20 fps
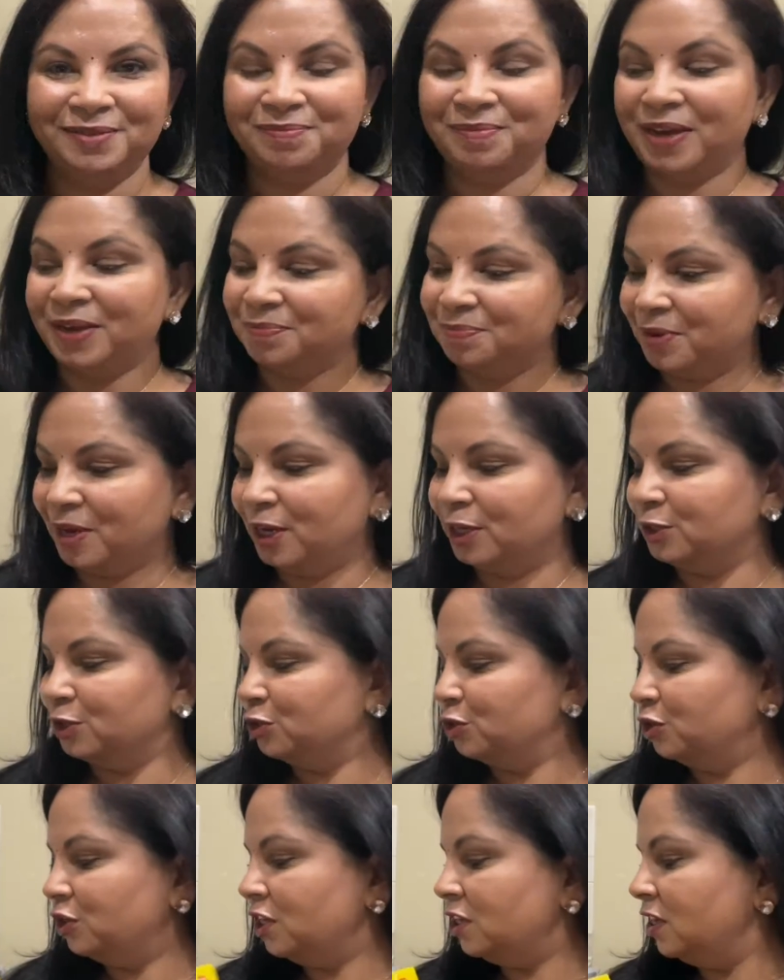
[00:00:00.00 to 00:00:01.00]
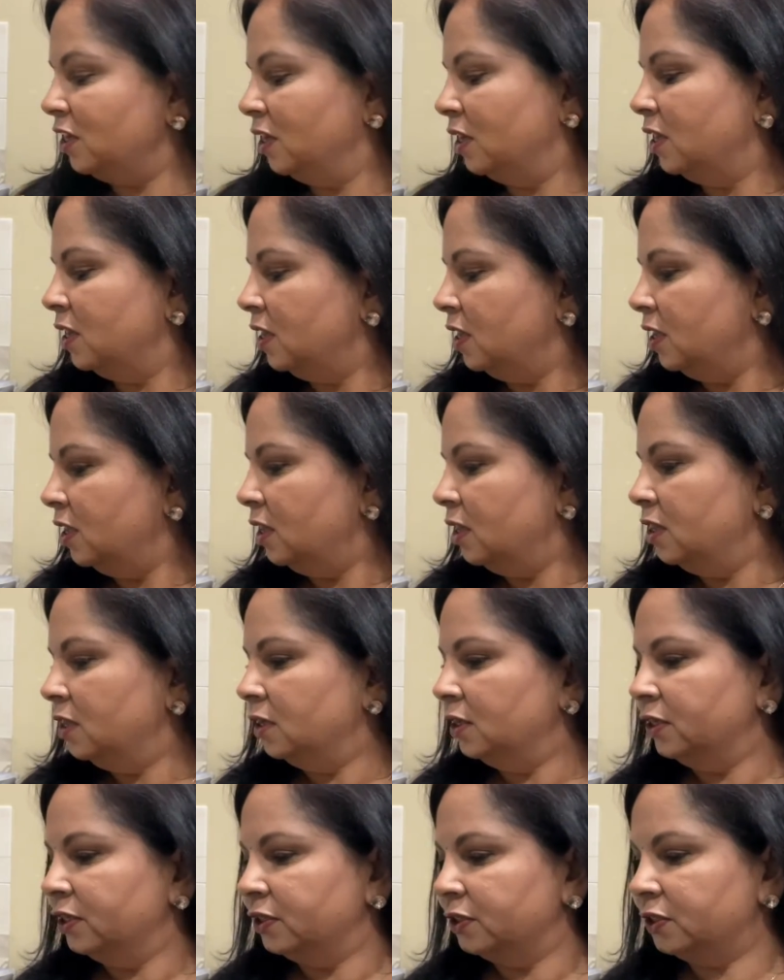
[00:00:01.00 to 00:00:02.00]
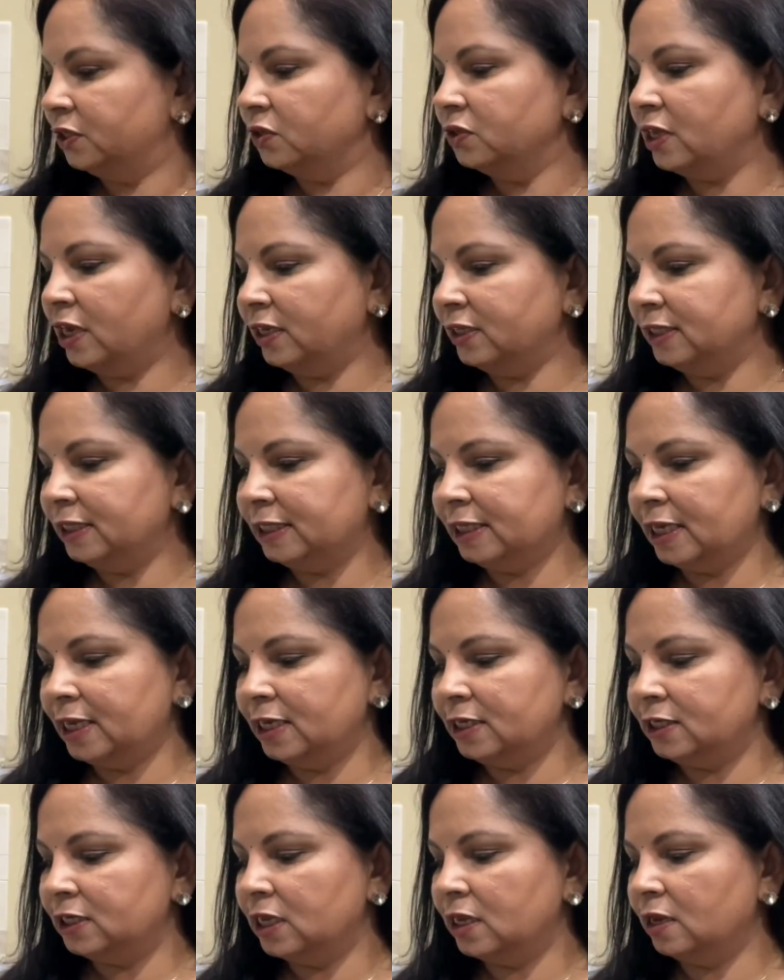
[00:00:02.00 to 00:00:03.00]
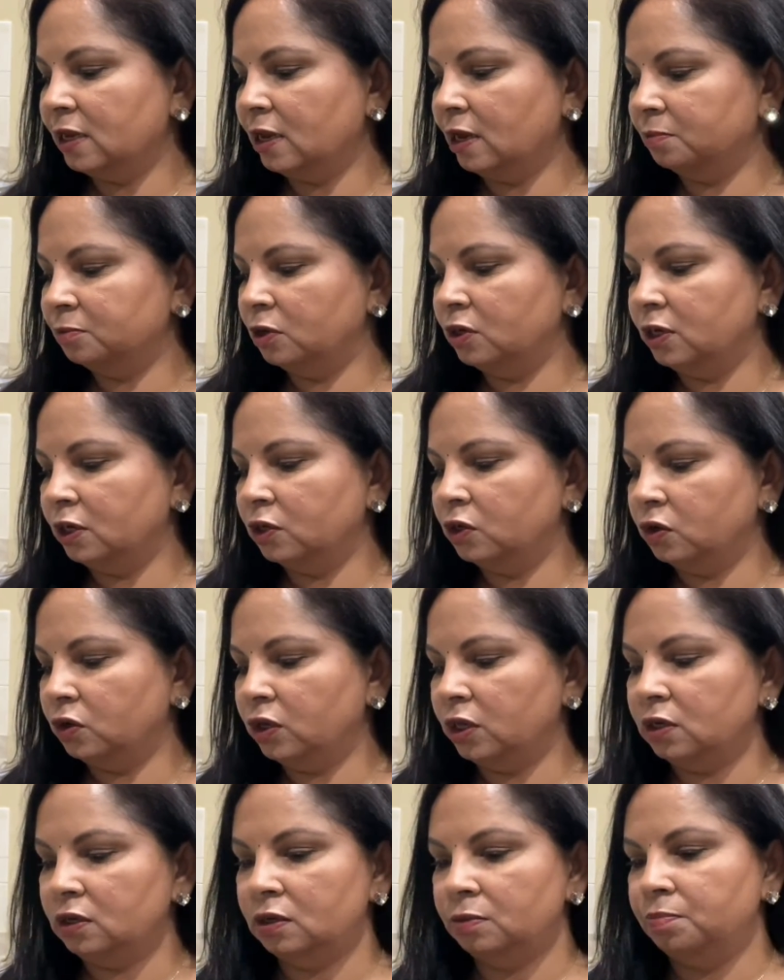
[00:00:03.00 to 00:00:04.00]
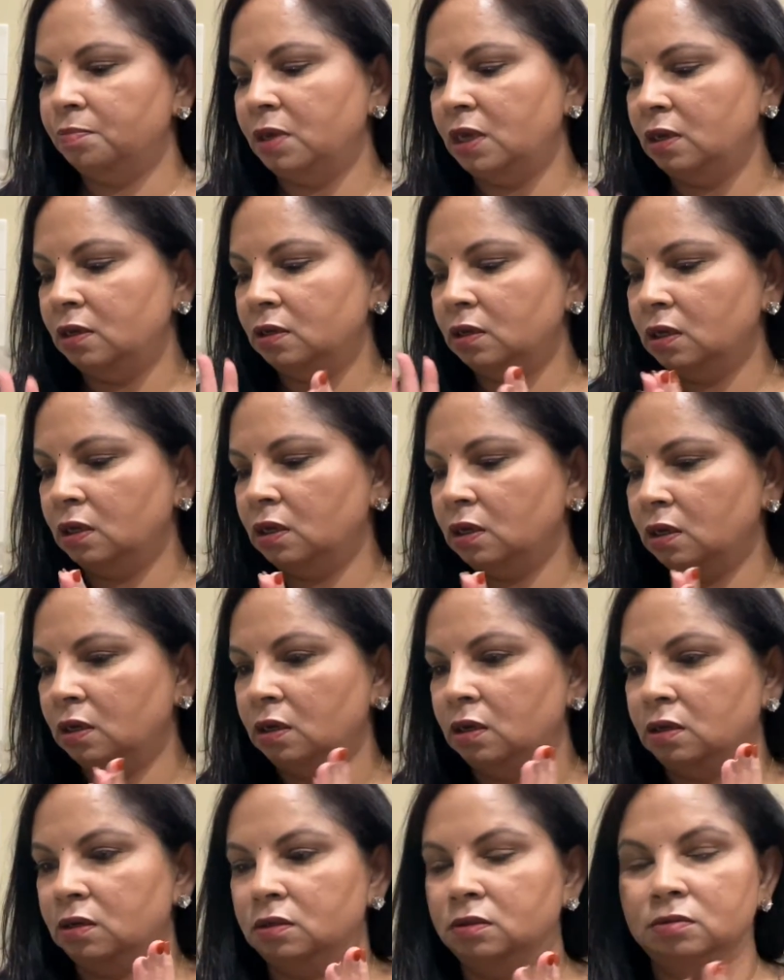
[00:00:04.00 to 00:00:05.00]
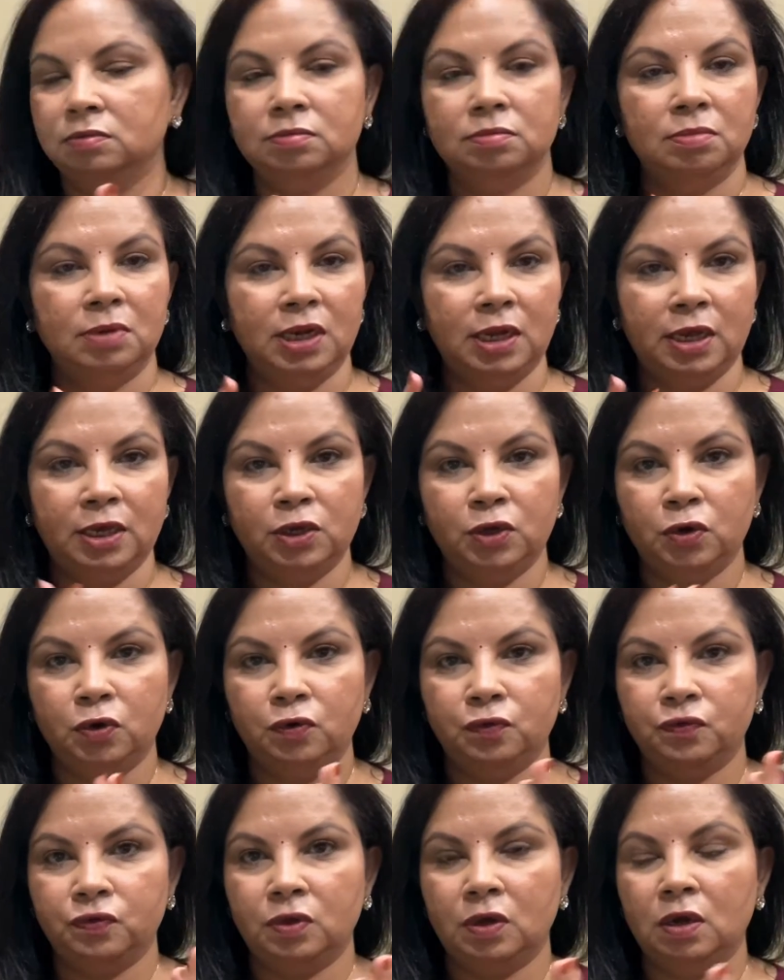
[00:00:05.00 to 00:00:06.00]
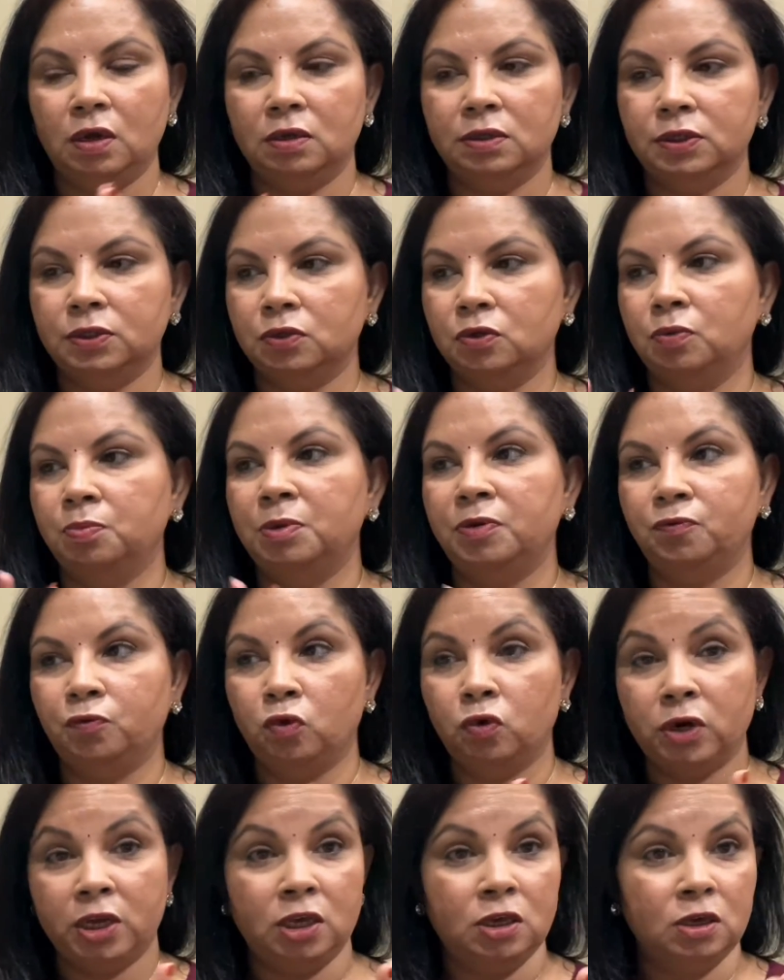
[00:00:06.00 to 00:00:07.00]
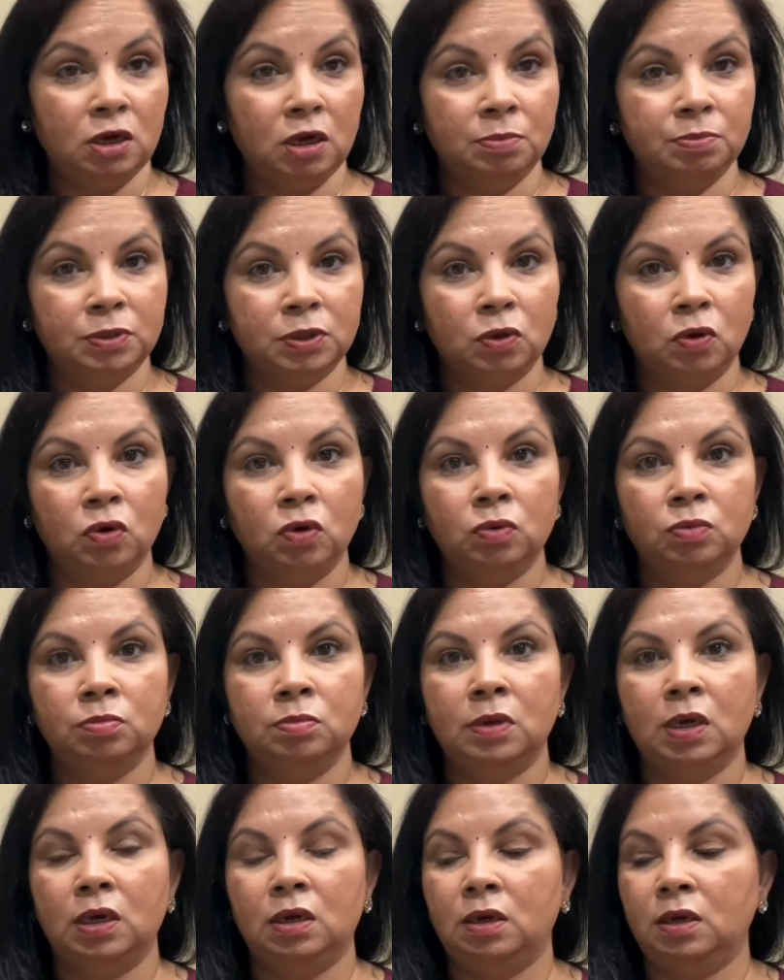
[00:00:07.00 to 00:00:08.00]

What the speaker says: my pantry. So that's it. I'm gonna go ahead and make malai kofta. So before he comes home,